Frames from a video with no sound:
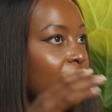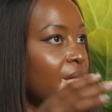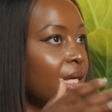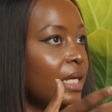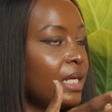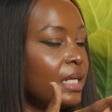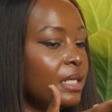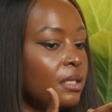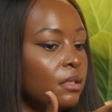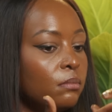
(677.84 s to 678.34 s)

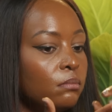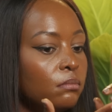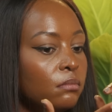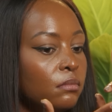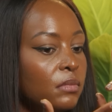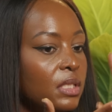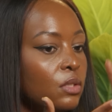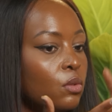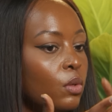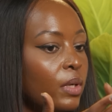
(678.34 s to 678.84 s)
in
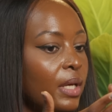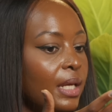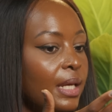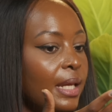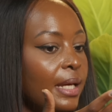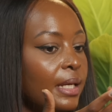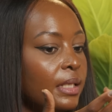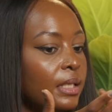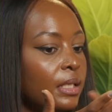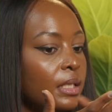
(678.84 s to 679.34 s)
in okay
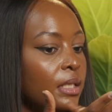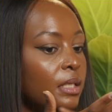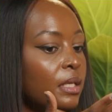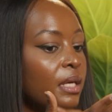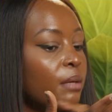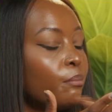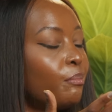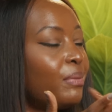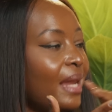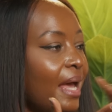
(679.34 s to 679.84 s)
like in,
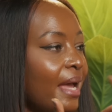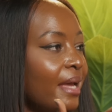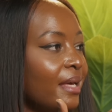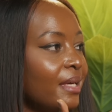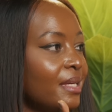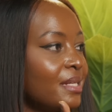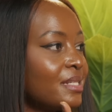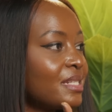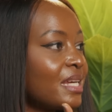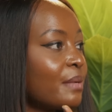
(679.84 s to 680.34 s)
implying
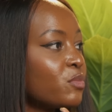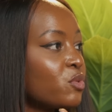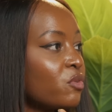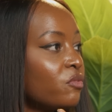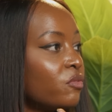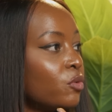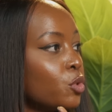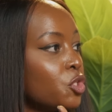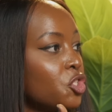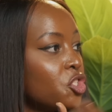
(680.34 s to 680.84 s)
in terms
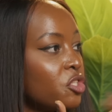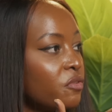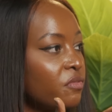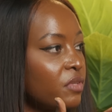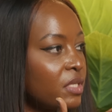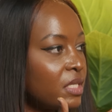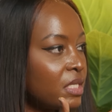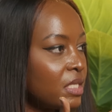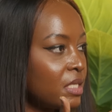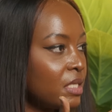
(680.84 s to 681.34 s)
of
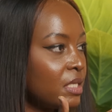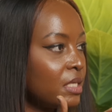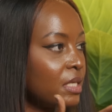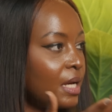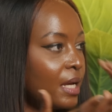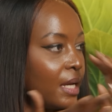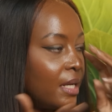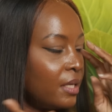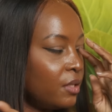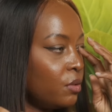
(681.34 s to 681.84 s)
longevity
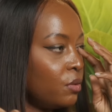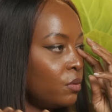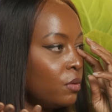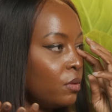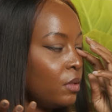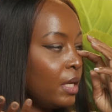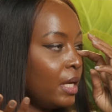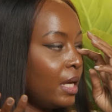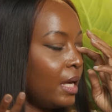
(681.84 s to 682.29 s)
and you know